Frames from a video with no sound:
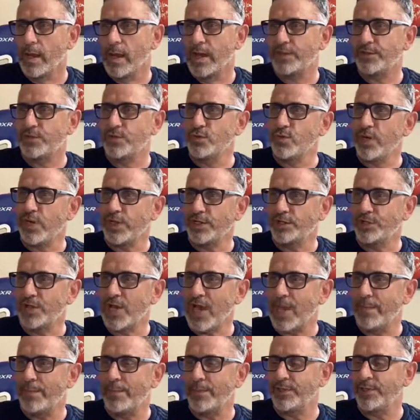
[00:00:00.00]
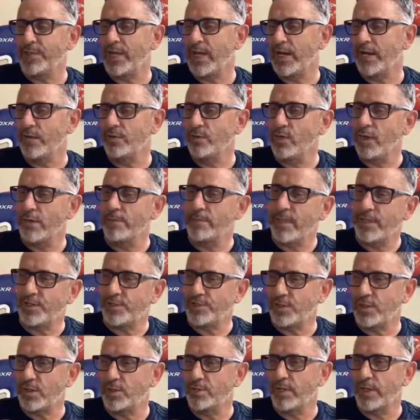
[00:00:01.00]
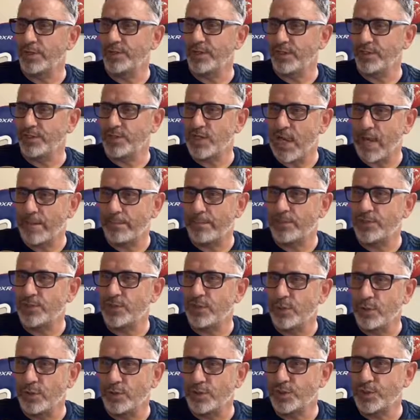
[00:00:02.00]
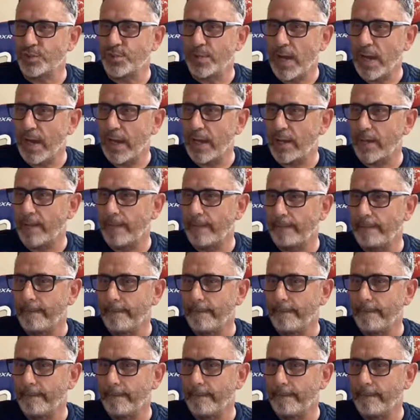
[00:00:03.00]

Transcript: I do like Chapman today. I didn't really mention him, but I think Chapman's in a good spot.